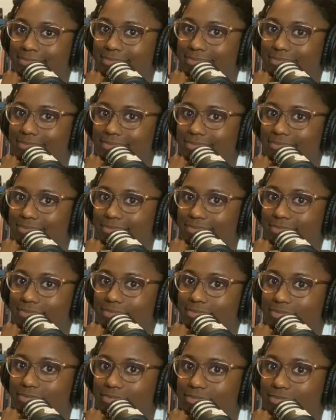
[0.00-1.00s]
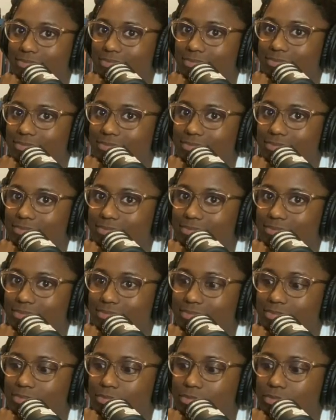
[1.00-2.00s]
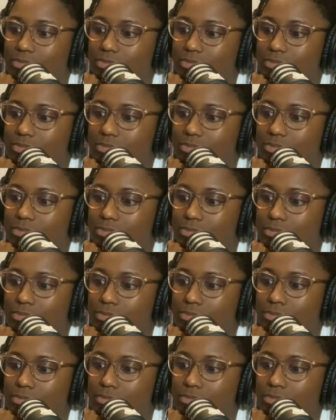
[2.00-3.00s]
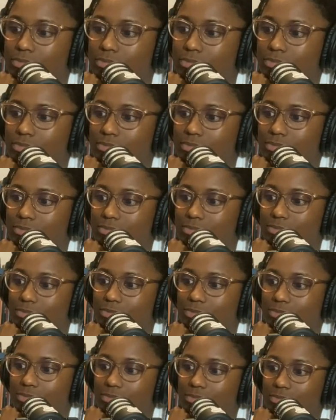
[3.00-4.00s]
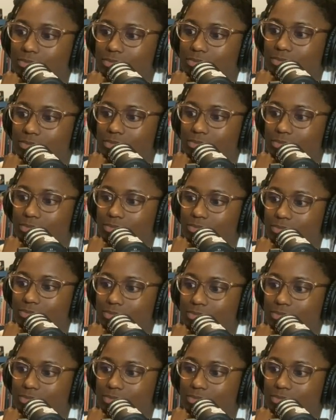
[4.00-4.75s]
No words are spoken by the person on screen.